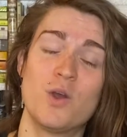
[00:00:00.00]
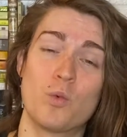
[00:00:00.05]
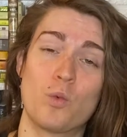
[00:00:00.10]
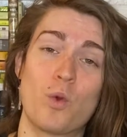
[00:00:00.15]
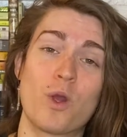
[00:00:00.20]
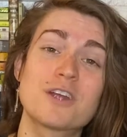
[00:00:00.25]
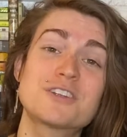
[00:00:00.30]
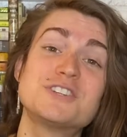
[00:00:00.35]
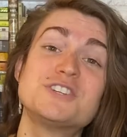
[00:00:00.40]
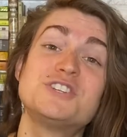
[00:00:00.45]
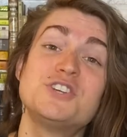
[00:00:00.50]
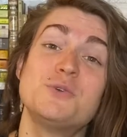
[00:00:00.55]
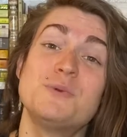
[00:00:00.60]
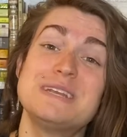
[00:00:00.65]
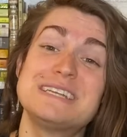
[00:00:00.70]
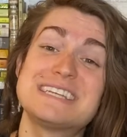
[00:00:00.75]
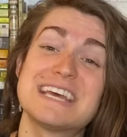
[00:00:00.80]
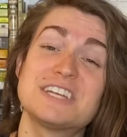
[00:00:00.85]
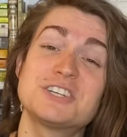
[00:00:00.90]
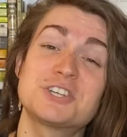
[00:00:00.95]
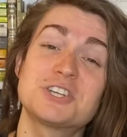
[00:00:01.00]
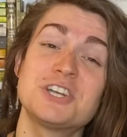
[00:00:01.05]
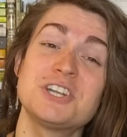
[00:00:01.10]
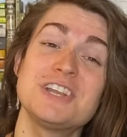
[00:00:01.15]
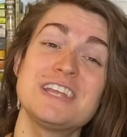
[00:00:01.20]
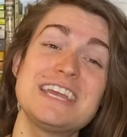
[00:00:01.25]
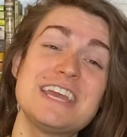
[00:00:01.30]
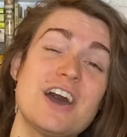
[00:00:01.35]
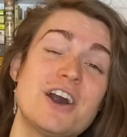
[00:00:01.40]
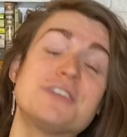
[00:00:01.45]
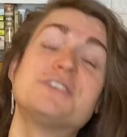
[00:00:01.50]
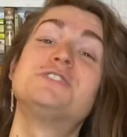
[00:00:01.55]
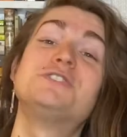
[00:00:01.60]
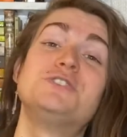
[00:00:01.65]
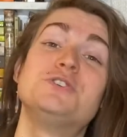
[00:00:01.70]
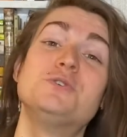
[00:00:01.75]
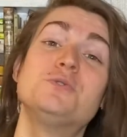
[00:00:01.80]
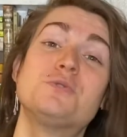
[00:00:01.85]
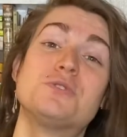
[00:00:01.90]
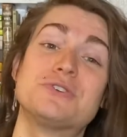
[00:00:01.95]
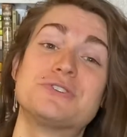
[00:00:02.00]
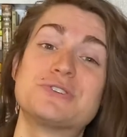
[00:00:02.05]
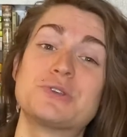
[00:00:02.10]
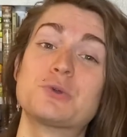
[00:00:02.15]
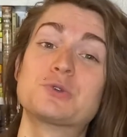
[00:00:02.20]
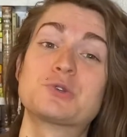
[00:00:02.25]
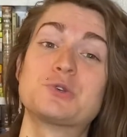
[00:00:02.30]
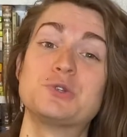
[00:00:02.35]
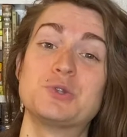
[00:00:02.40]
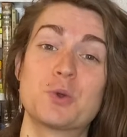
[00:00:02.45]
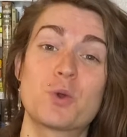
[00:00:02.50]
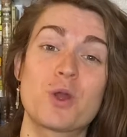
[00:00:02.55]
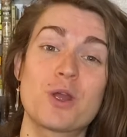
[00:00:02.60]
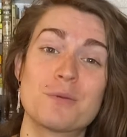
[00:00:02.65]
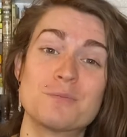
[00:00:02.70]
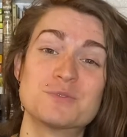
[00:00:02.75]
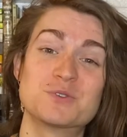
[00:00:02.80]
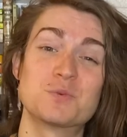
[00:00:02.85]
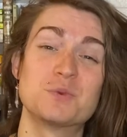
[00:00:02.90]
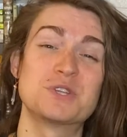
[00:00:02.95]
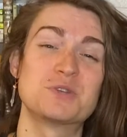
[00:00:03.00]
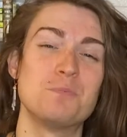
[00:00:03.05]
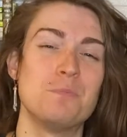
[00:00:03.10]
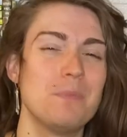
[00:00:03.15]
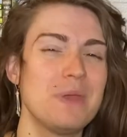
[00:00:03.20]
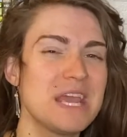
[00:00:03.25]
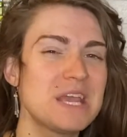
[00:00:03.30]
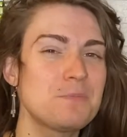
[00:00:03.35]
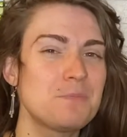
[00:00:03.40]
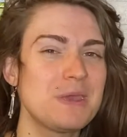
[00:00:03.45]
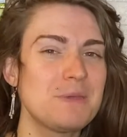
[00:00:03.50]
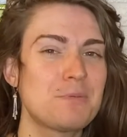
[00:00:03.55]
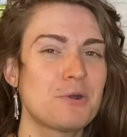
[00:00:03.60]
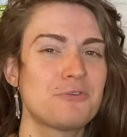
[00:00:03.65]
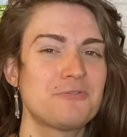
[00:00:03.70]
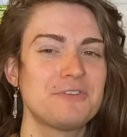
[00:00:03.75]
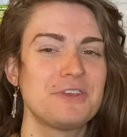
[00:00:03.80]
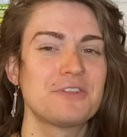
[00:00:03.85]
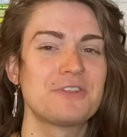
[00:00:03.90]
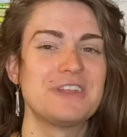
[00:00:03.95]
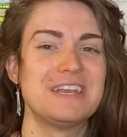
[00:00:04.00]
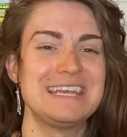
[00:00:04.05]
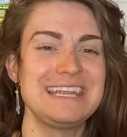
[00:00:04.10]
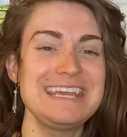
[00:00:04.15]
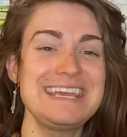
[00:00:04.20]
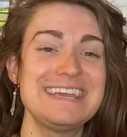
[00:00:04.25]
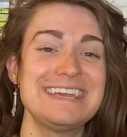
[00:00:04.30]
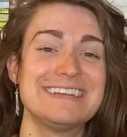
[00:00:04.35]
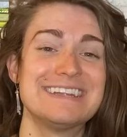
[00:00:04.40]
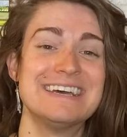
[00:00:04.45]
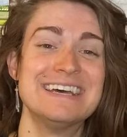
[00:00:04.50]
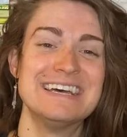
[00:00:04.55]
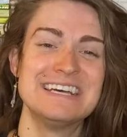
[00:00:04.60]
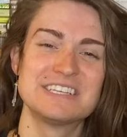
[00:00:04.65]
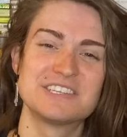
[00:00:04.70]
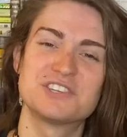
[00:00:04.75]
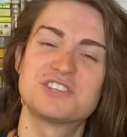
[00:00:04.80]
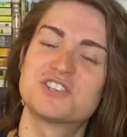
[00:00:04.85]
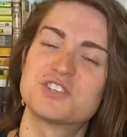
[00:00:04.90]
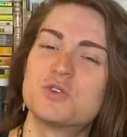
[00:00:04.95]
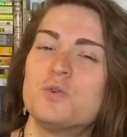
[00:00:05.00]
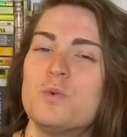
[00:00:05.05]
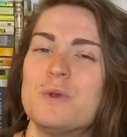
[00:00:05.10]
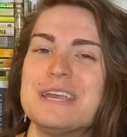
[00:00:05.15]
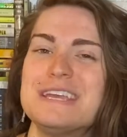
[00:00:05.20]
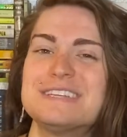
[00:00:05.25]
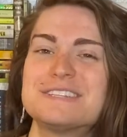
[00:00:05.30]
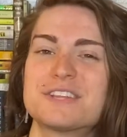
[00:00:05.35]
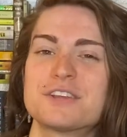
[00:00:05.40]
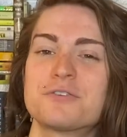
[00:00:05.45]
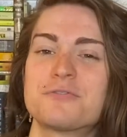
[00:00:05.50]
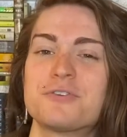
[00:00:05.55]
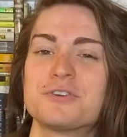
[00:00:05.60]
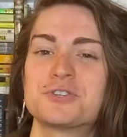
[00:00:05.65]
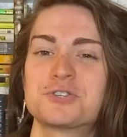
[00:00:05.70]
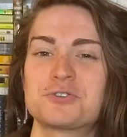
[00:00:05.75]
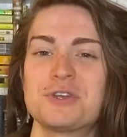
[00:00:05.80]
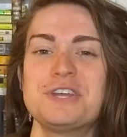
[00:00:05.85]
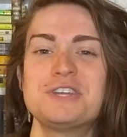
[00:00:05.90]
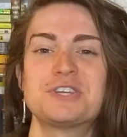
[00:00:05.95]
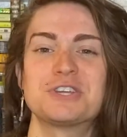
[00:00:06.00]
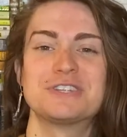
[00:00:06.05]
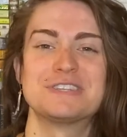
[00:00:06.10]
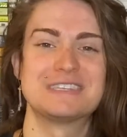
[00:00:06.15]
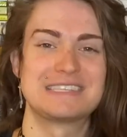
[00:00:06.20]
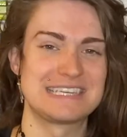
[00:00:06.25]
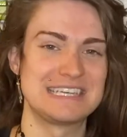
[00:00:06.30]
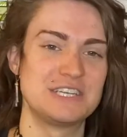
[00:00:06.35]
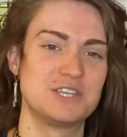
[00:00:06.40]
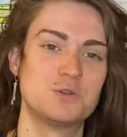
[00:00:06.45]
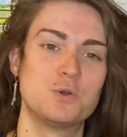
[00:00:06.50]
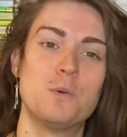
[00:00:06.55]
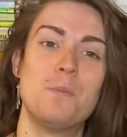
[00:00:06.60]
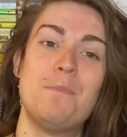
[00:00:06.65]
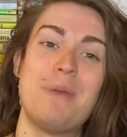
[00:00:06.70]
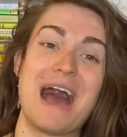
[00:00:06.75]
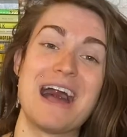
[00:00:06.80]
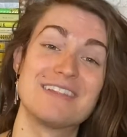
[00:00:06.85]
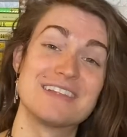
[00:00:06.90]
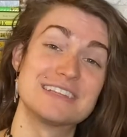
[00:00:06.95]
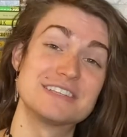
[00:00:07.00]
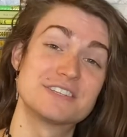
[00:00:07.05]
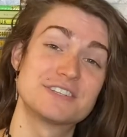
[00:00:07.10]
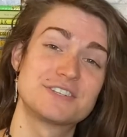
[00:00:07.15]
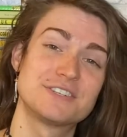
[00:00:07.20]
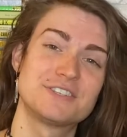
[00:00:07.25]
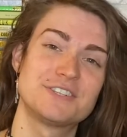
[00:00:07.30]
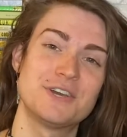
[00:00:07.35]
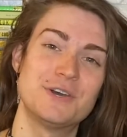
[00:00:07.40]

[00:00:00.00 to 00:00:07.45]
worked to intentionally undo the social norms which make people feel the need to squeeze their frustrations into a balanced